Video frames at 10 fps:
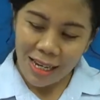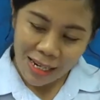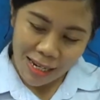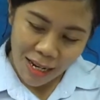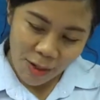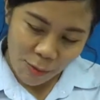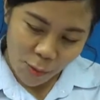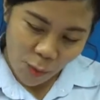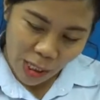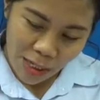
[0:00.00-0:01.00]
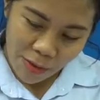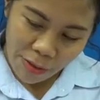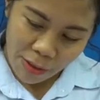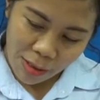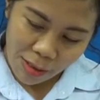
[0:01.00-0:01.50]
they have
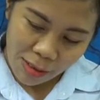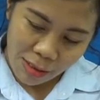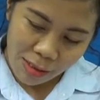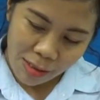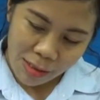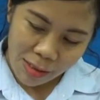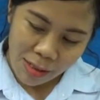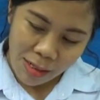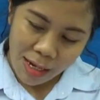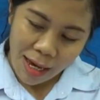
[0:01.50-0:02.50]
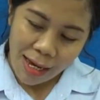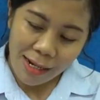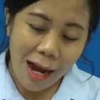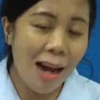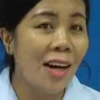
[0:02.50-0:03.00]
width, and
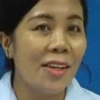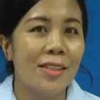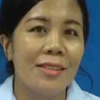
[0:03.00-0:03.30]
height.